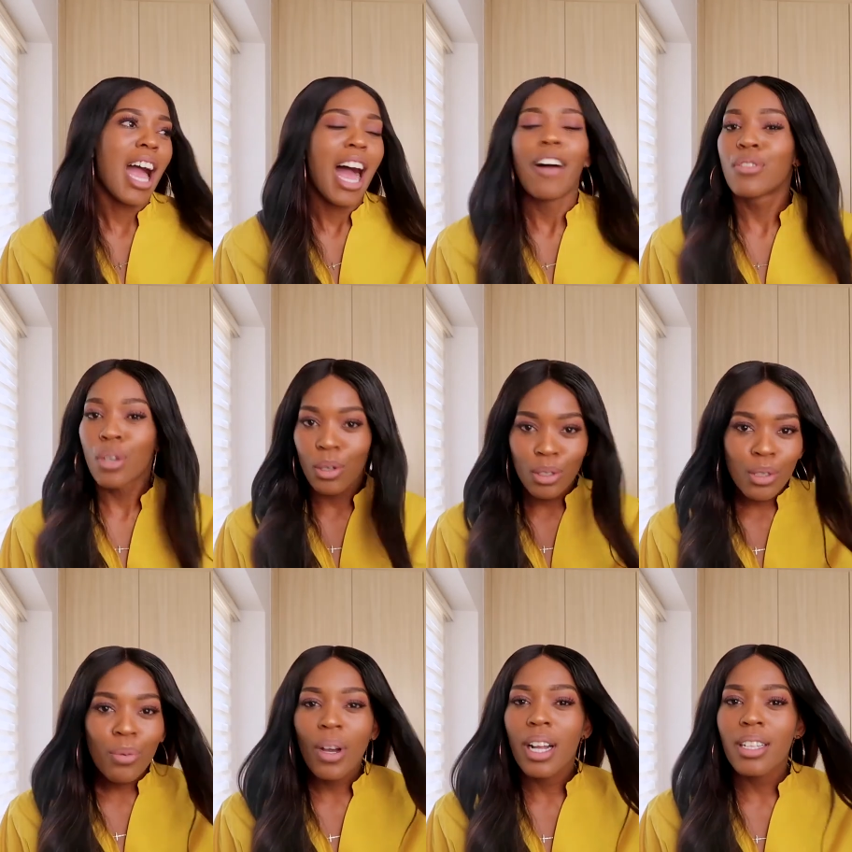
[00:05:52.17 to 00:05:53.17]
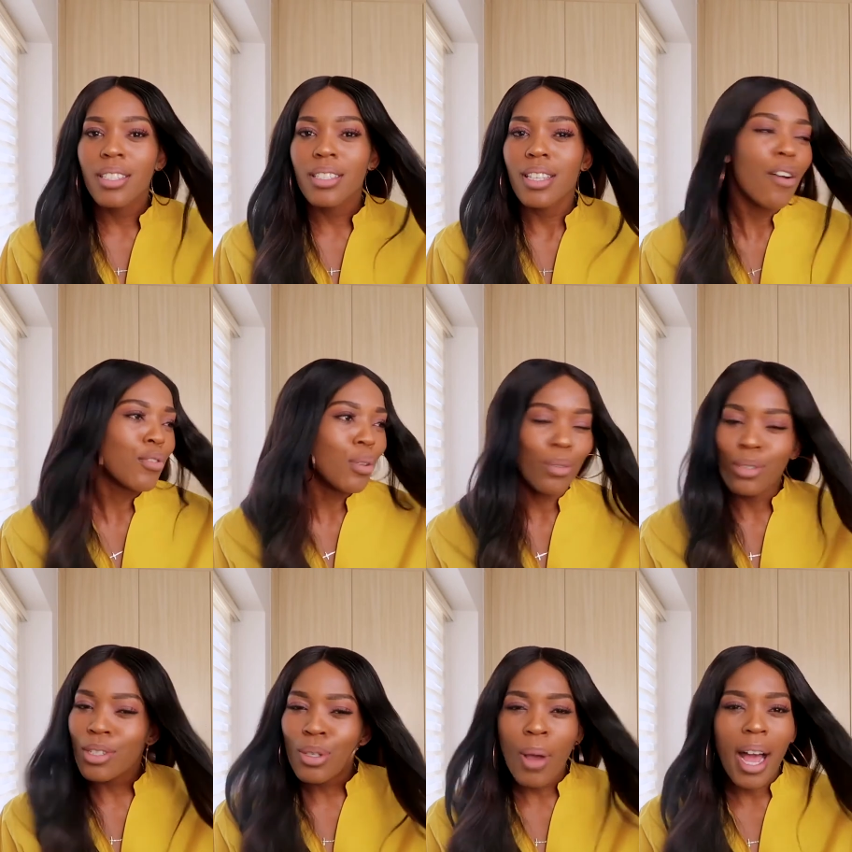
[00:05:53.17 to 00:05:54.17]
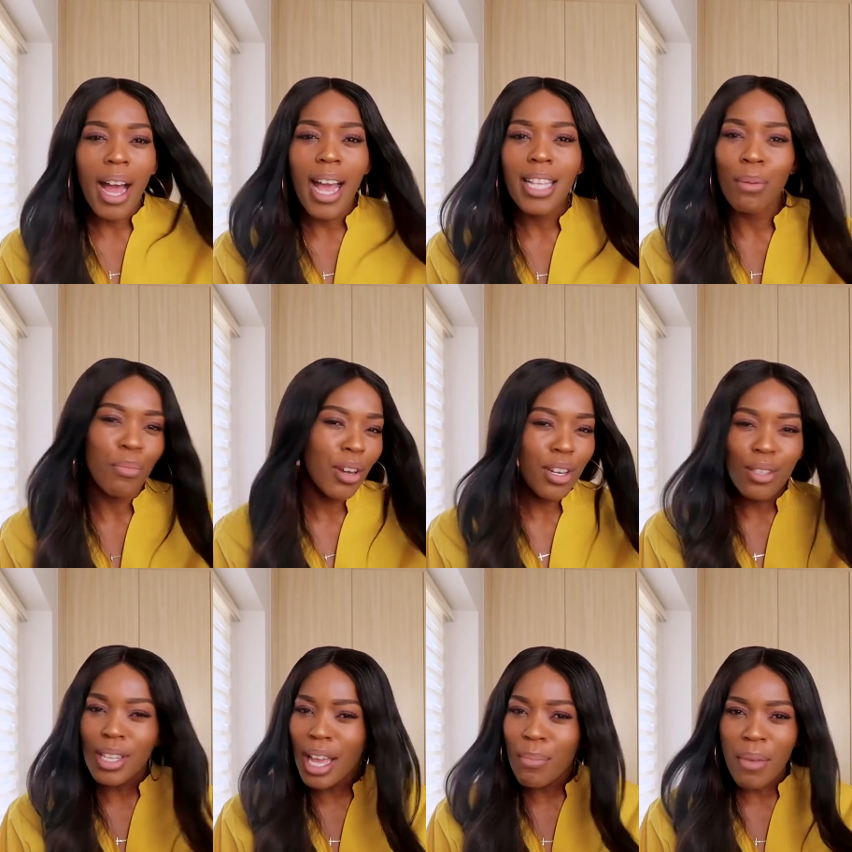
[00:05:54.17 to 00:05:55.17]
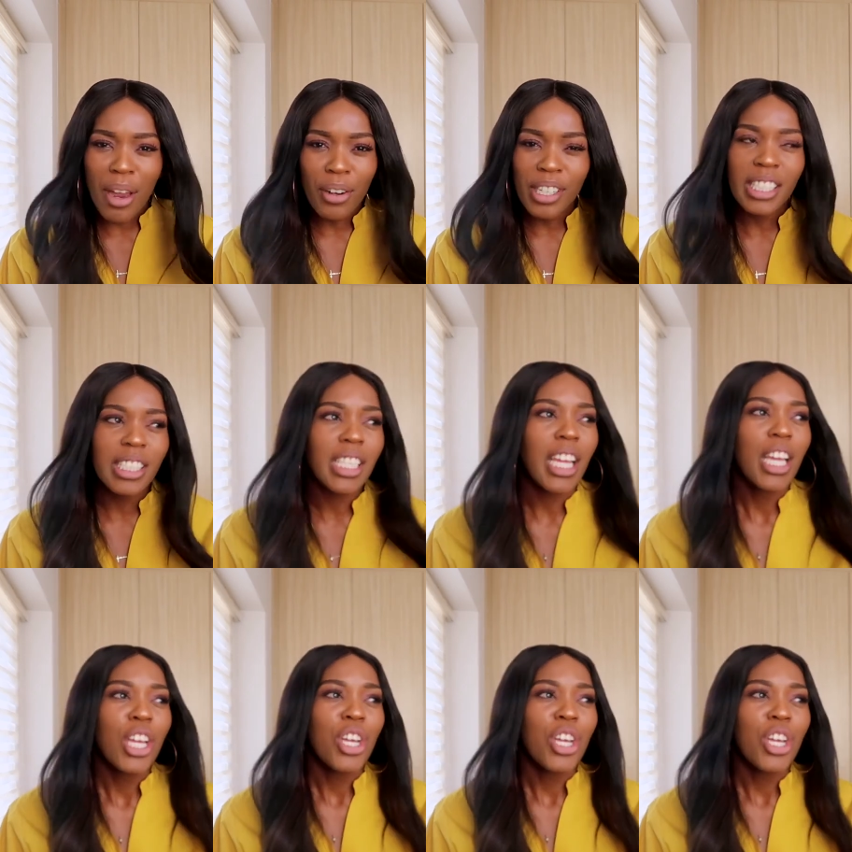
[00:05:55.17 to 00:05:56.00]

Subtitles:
I've told you once, I've told you twice, I'm ready to get married.